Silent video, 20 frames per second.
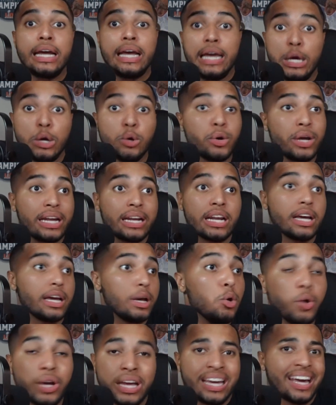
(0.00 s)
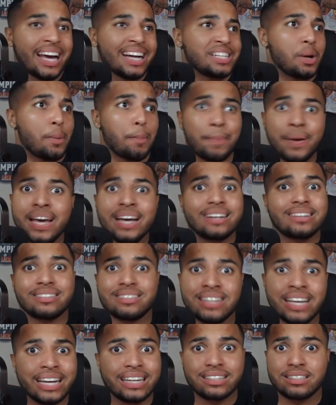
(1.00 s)
catch a pick
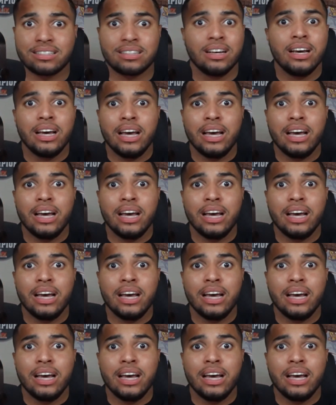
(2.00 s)
six